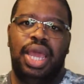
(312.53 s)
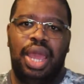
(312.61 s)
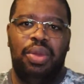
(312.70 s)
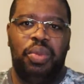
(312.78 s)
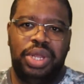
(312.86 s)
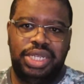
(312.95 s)

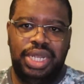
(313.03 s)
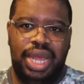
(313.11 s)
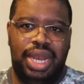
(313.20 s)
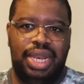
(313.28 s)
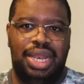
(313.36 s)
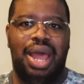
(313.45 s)
And once she
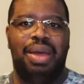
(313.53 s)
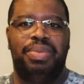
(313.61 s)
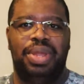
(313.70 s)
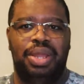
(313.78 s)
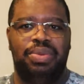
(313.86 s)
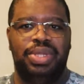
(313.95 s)
had
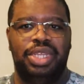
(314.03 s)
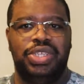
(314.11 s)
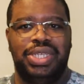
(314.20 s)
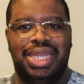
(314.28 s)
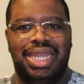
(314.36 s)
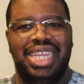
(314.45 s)
adopted, it was
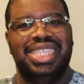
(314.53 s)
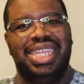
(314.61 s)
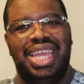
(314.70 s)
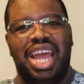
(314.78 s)
interesting to see